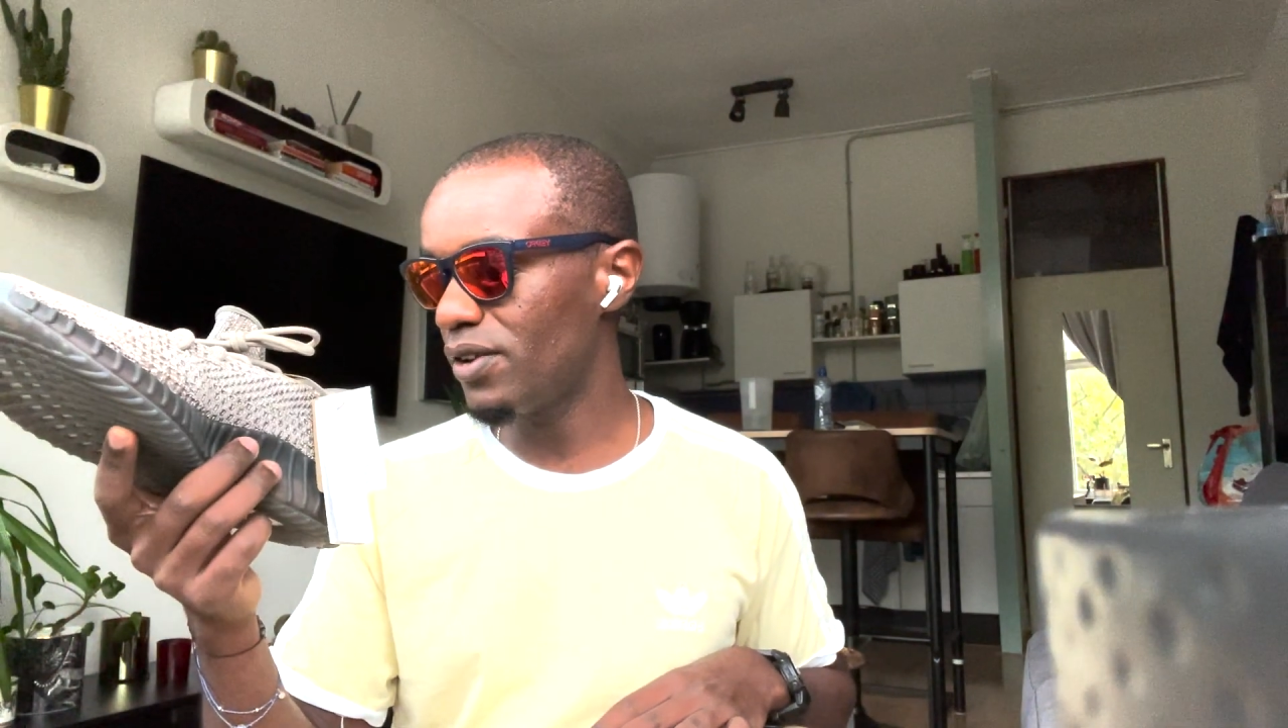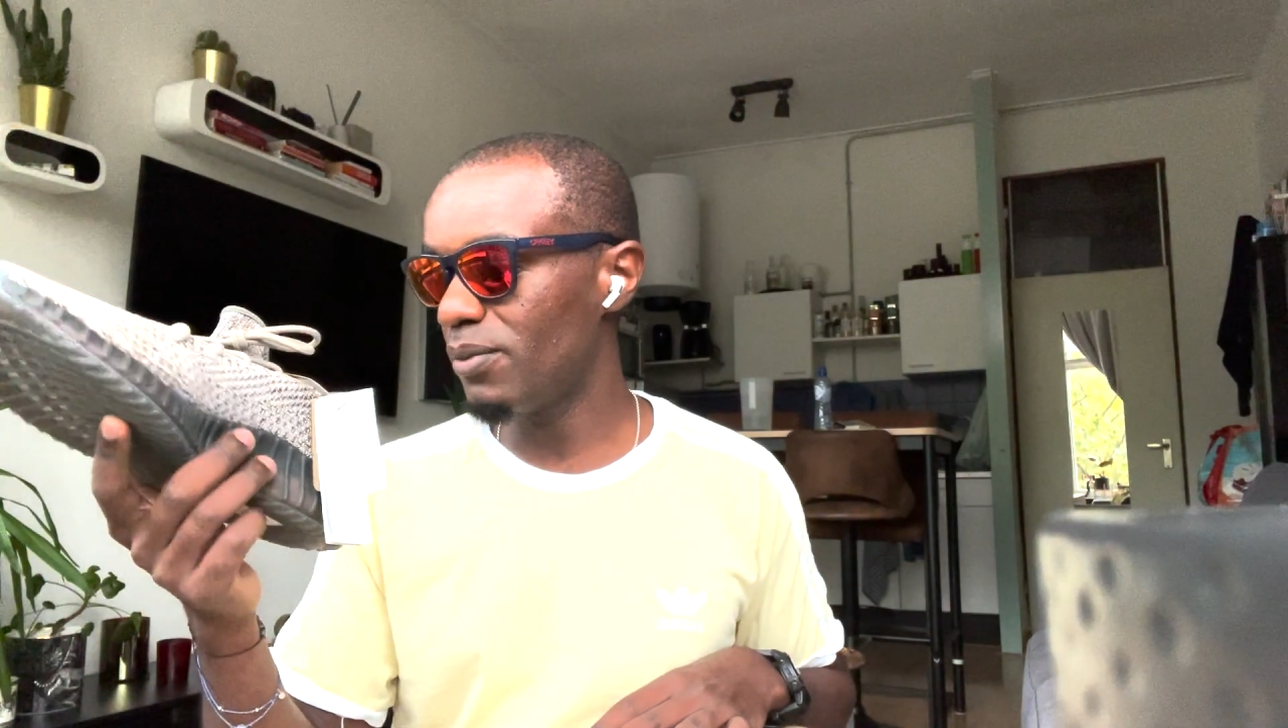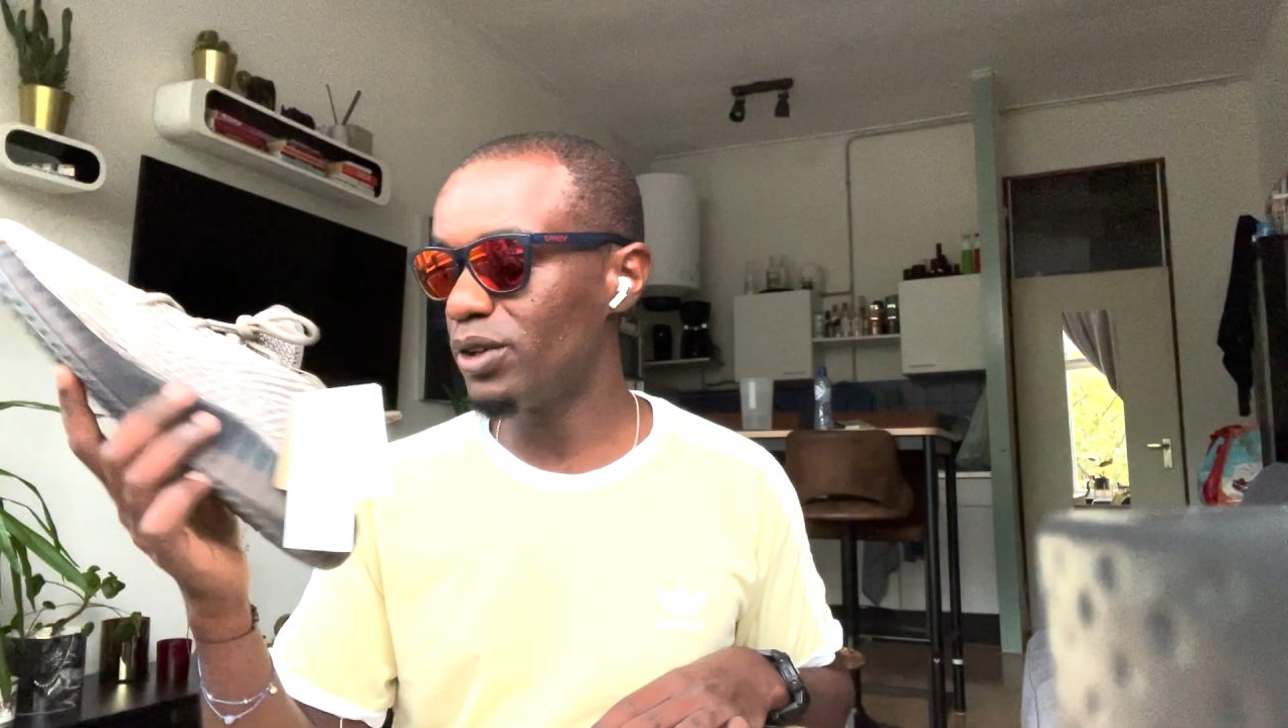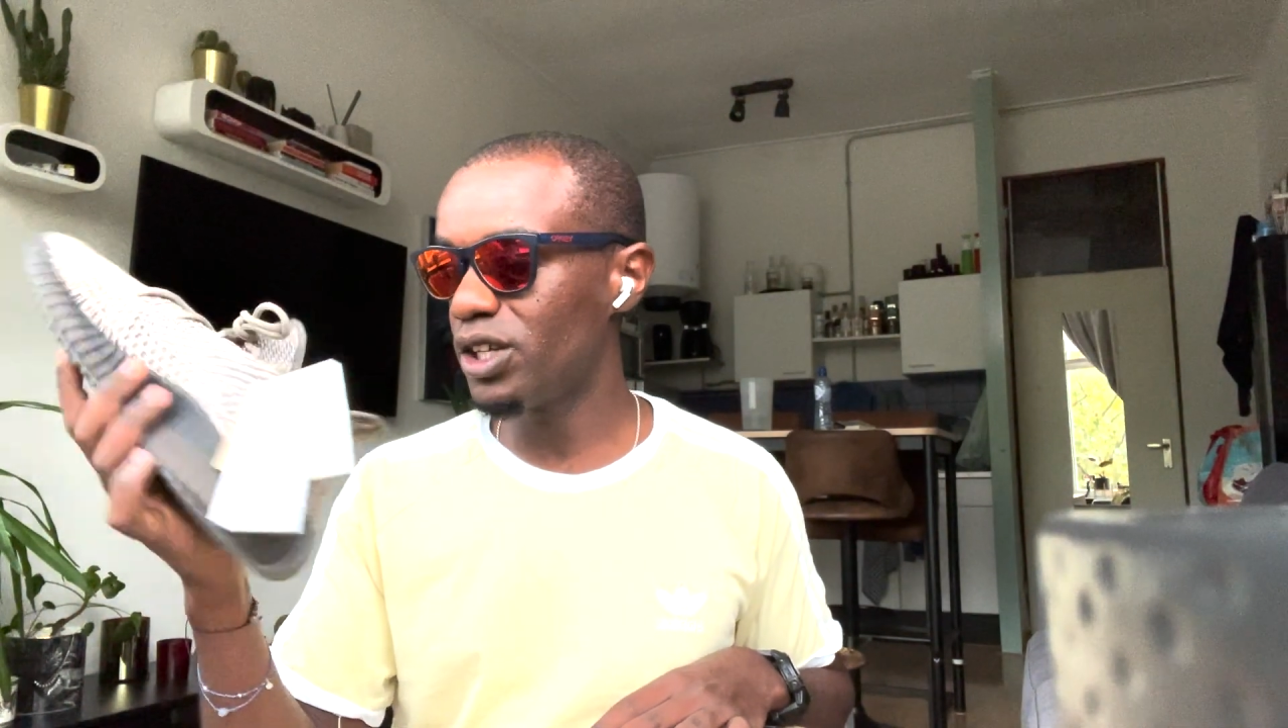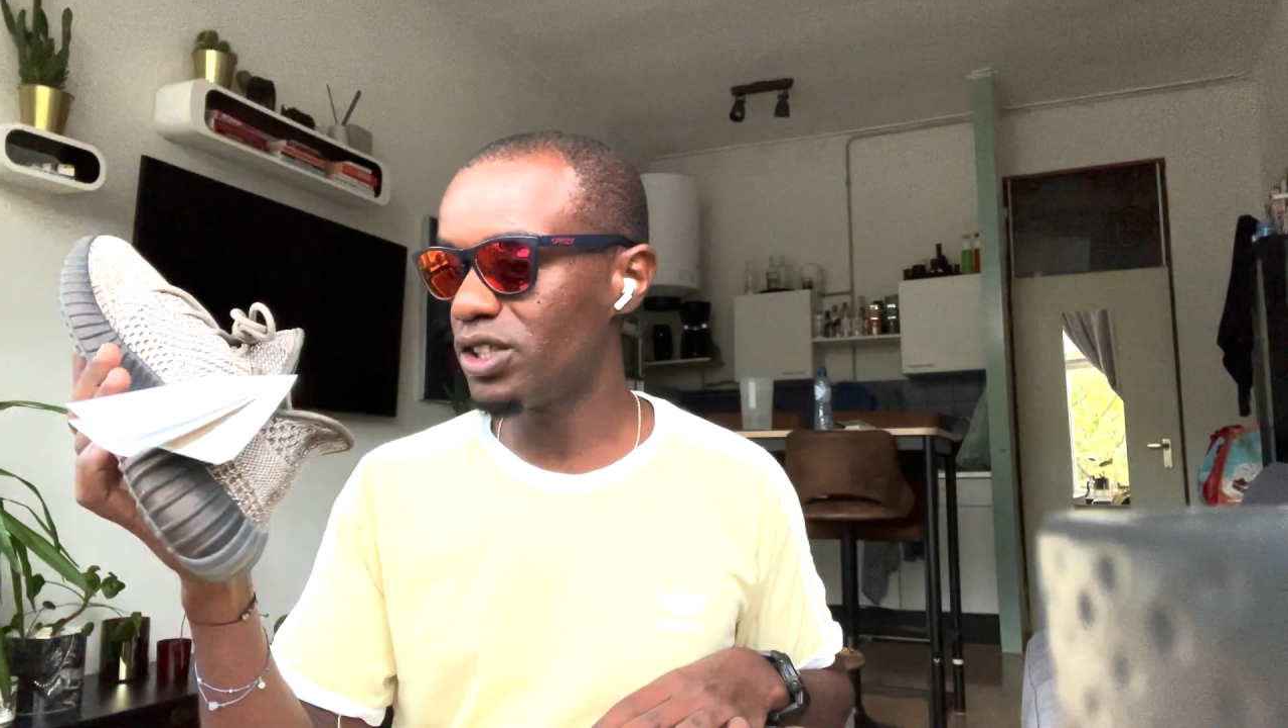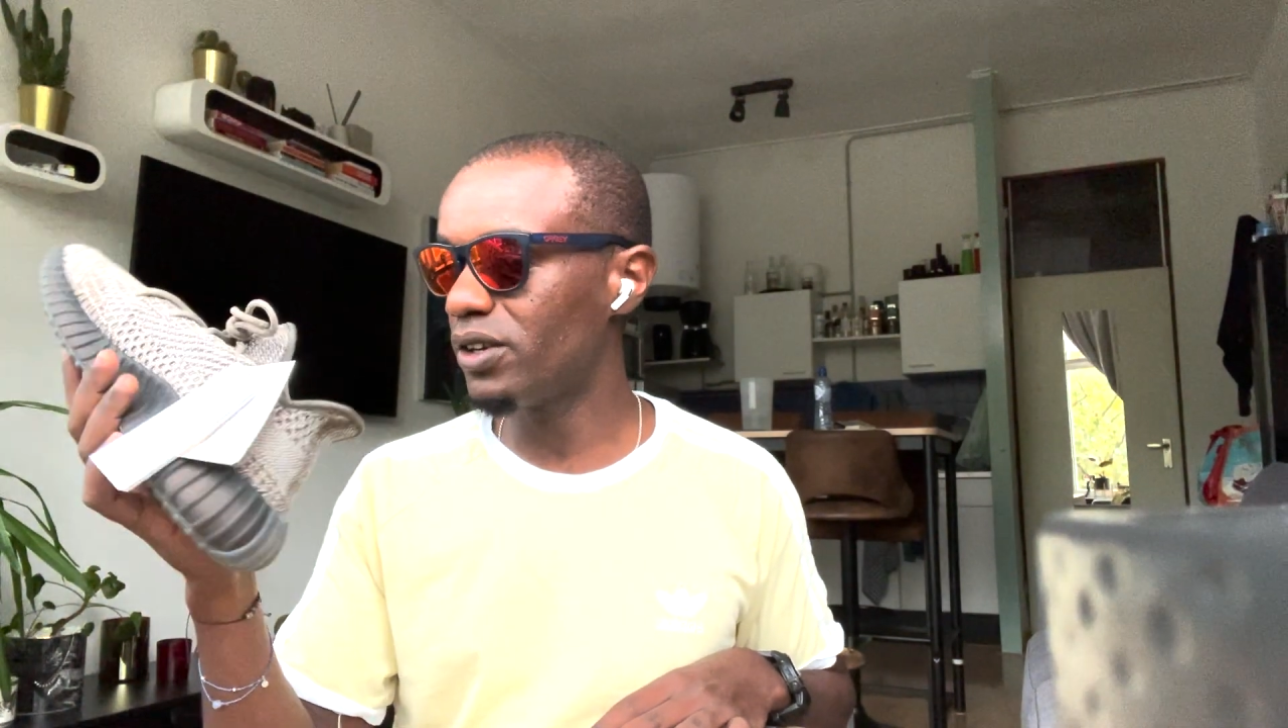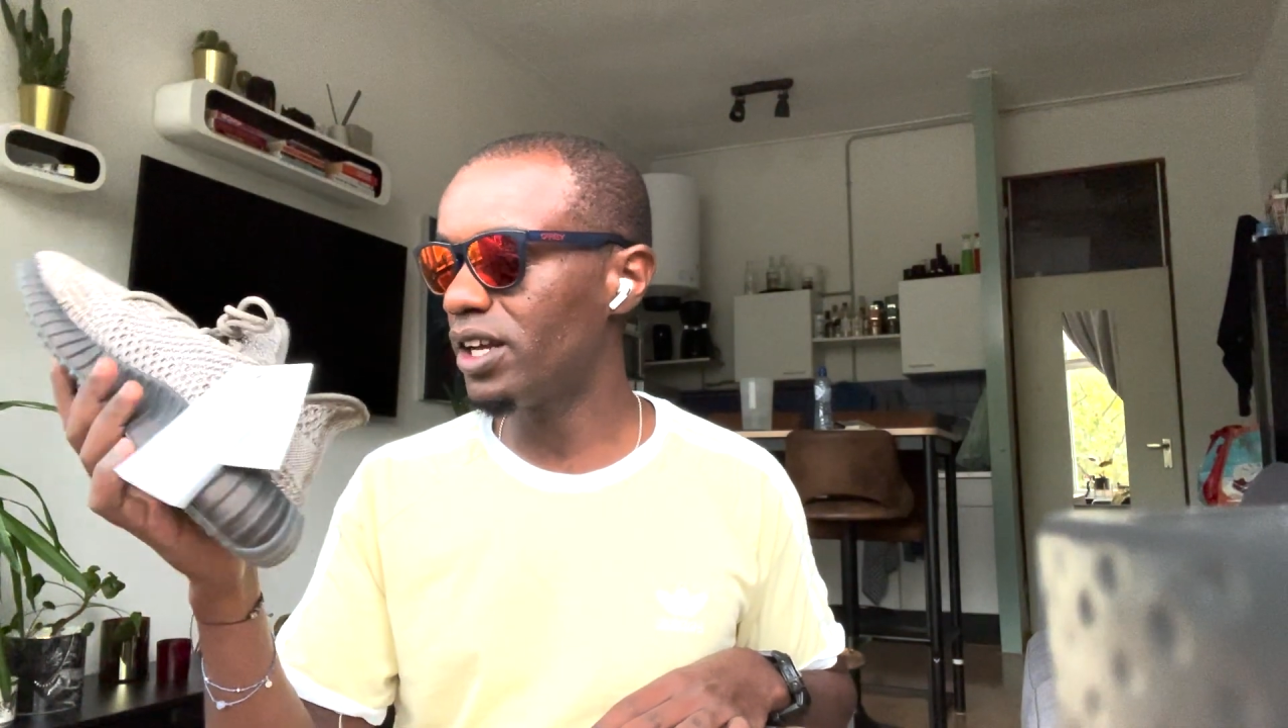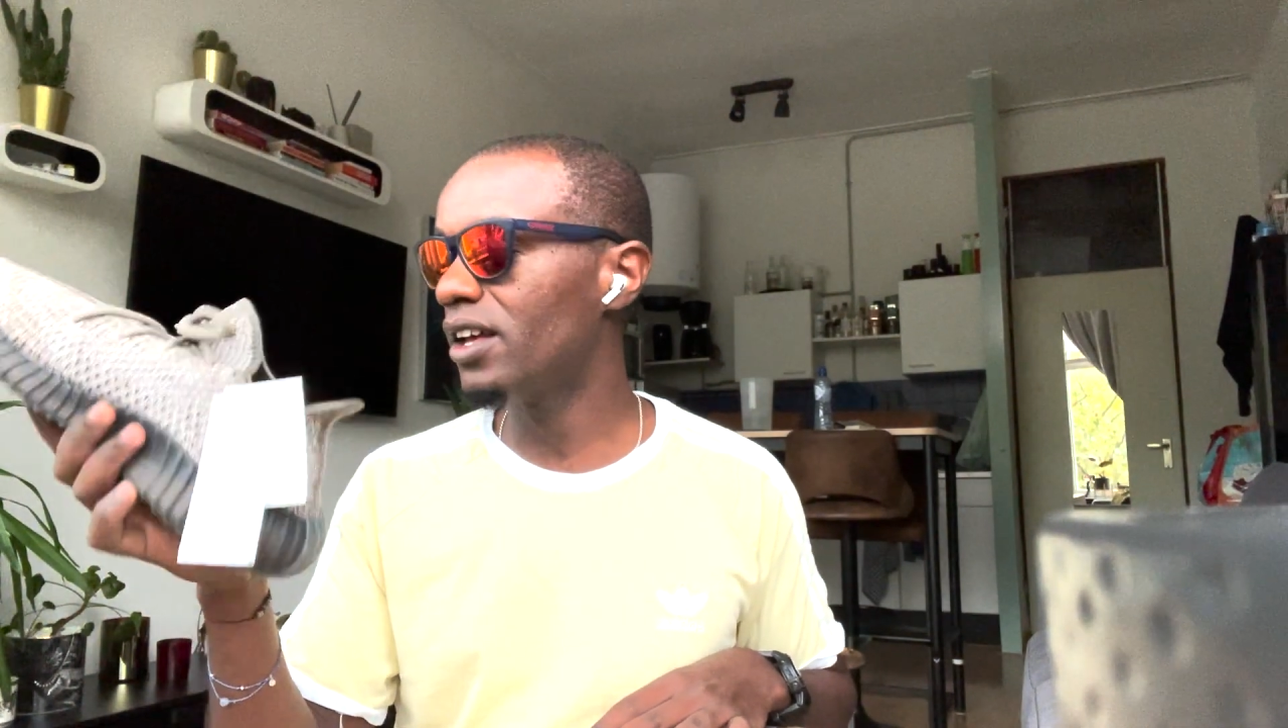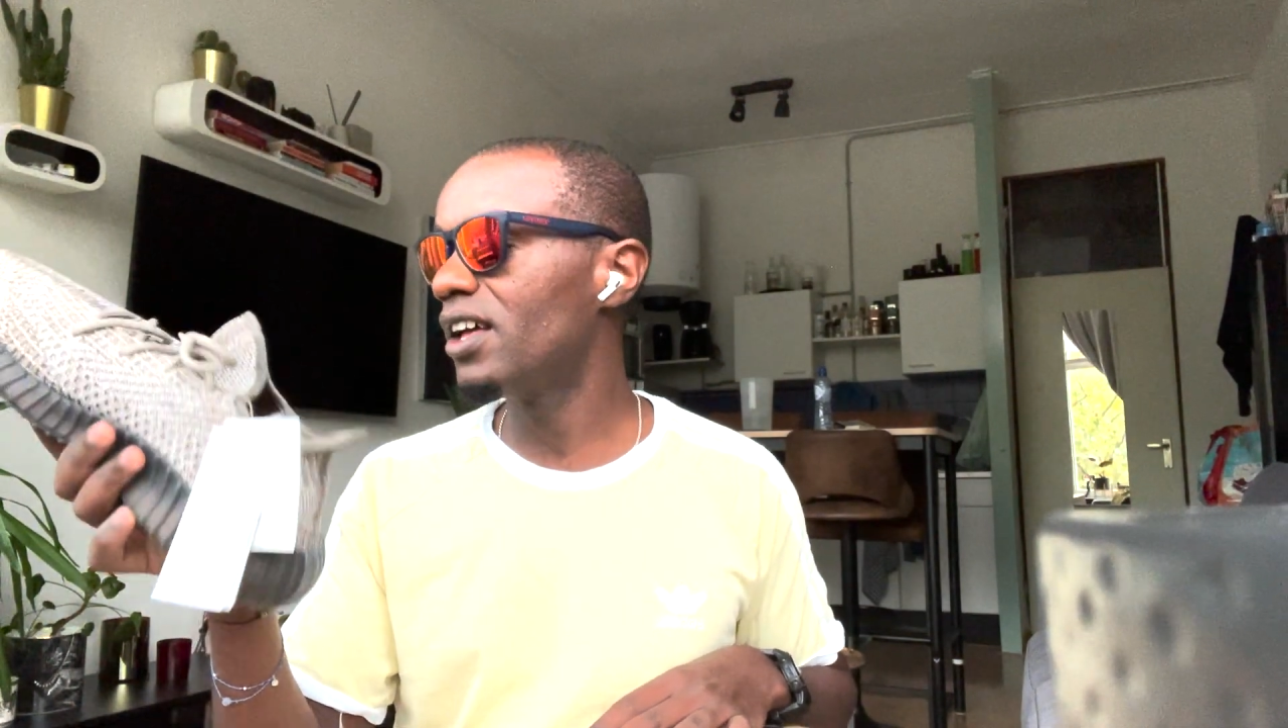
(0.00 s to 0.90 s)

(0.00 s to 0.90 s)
I'm just gonna